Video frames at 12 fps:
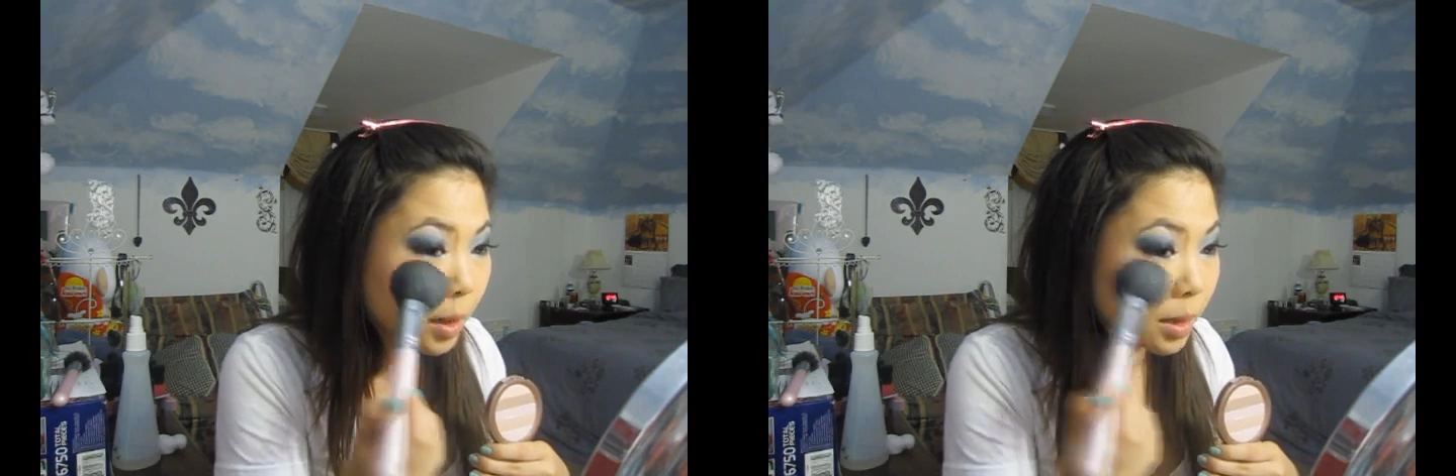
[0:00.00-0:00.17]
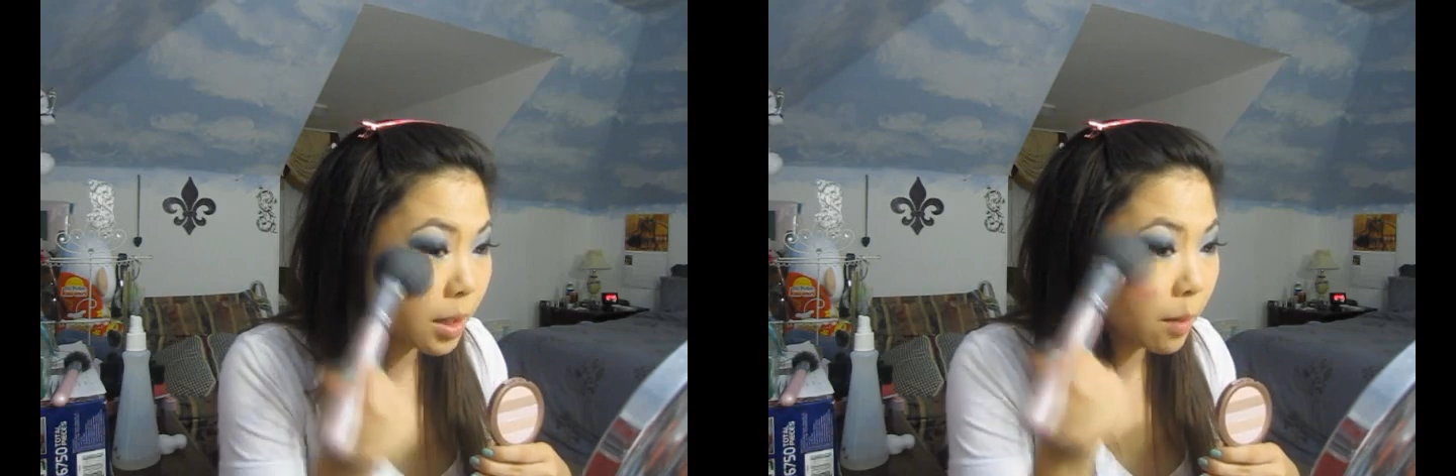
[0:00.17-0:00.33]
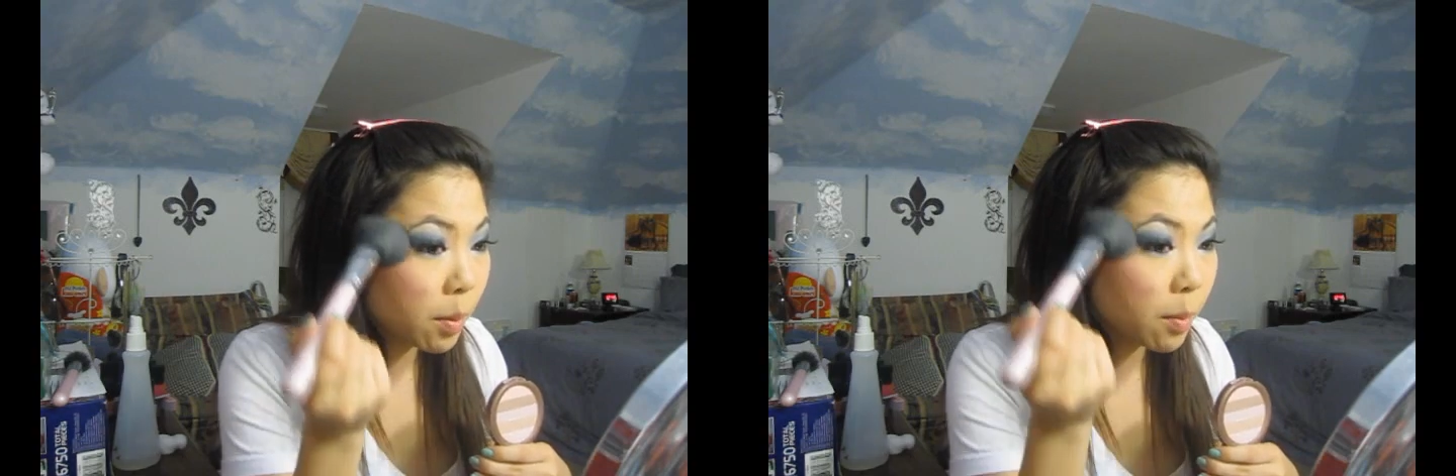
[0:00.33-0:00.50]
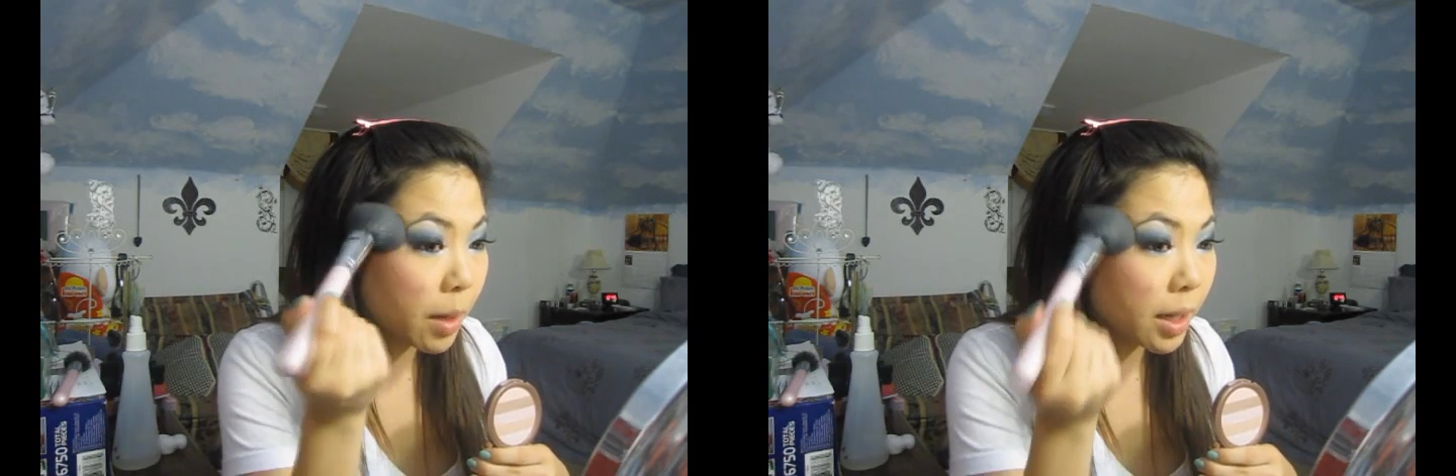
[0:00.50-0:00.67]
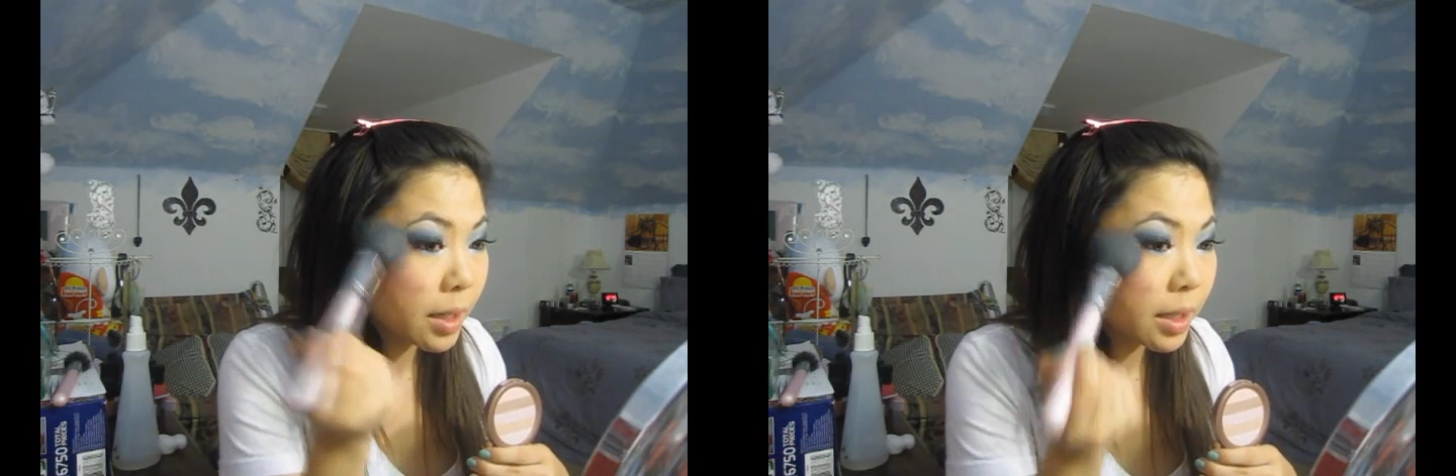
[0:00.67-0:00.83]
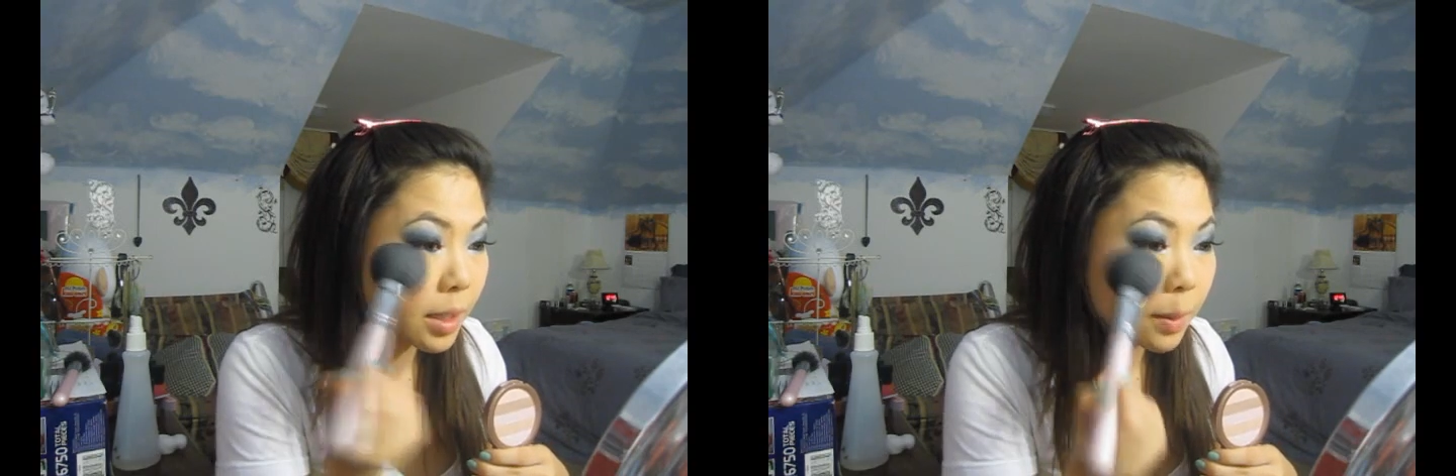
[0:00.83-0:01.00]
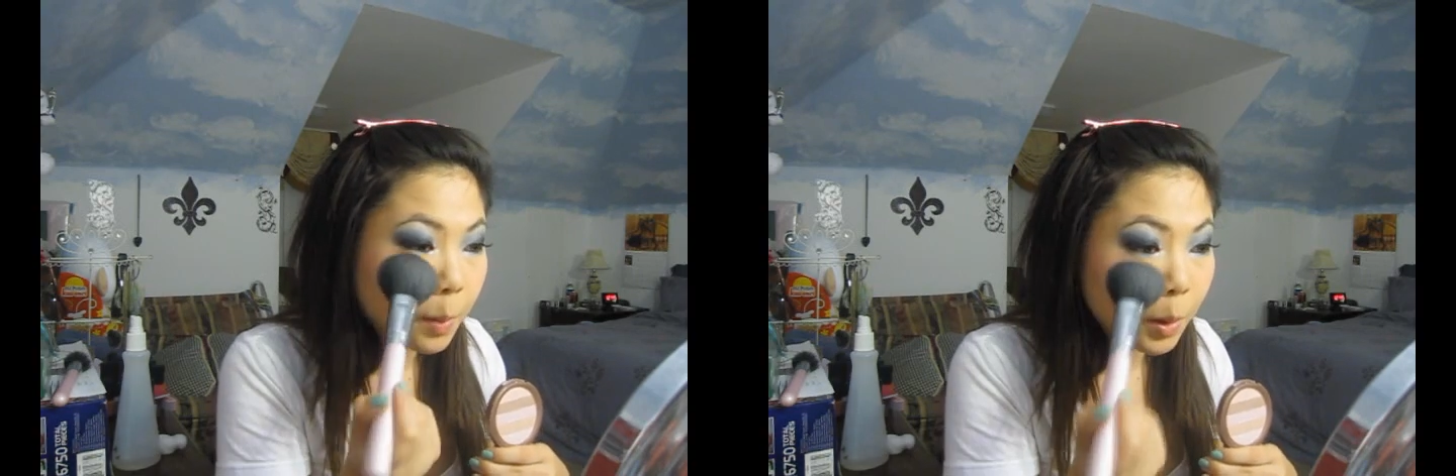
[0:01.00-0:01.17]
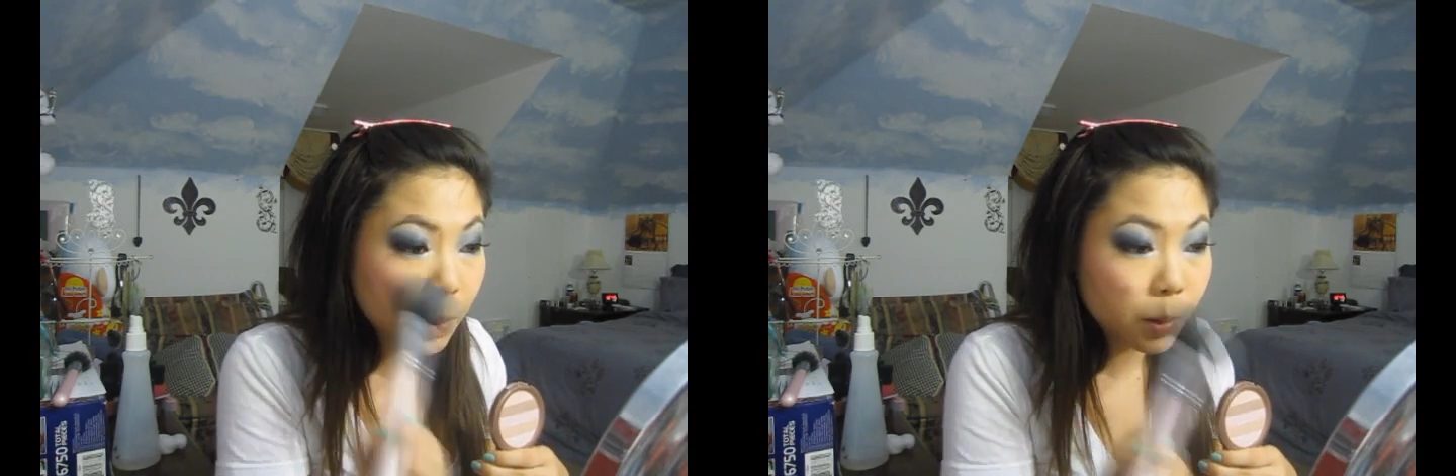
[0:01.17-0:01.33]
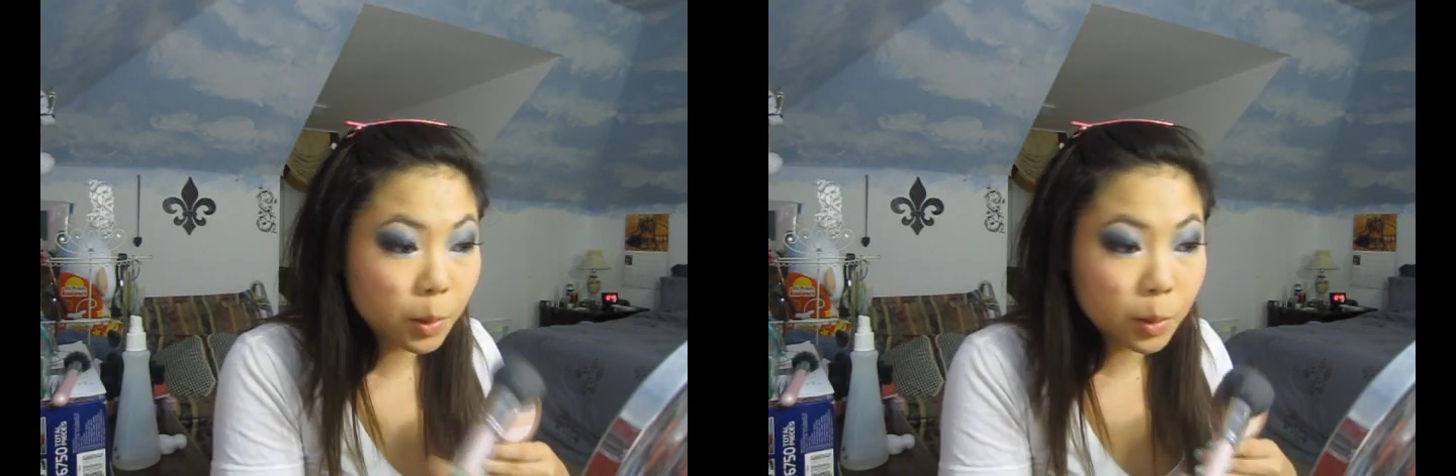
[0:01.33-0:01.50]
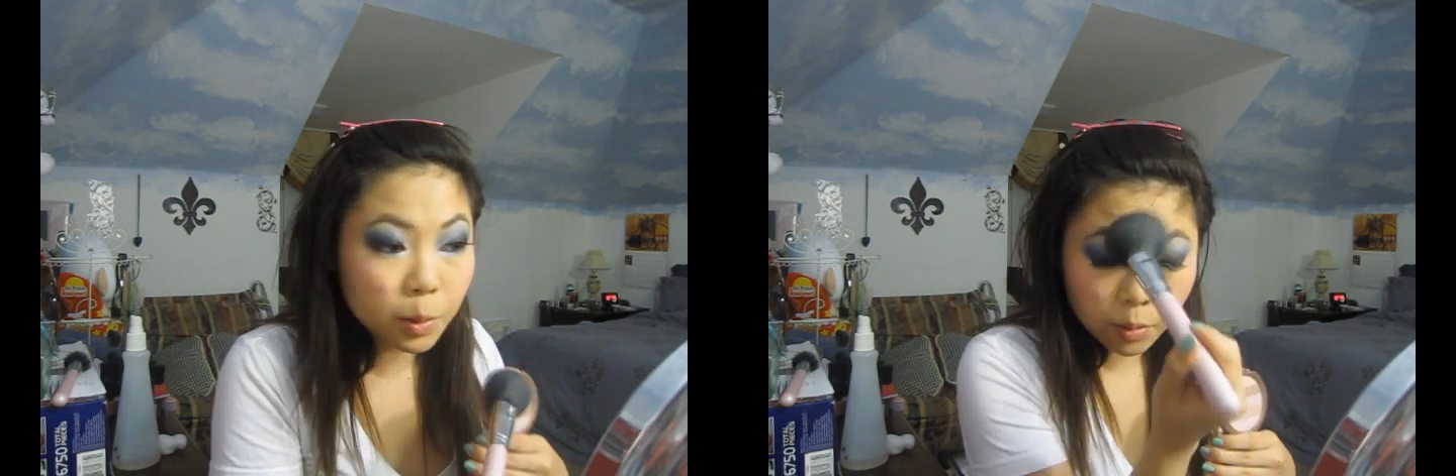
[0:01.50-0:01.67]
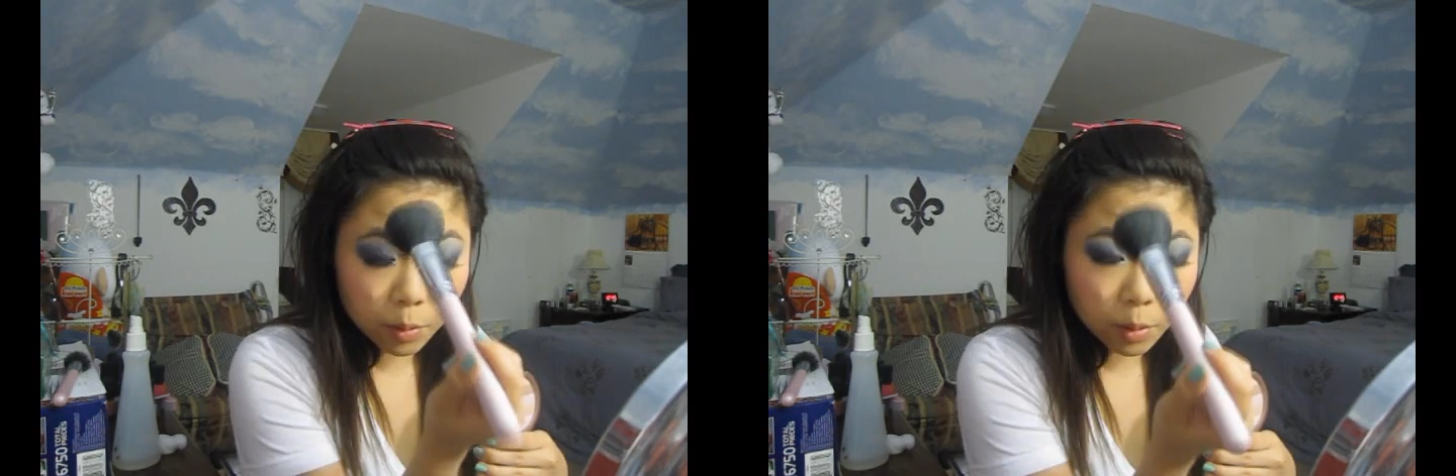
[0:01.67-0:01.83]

on top of my cheekbone,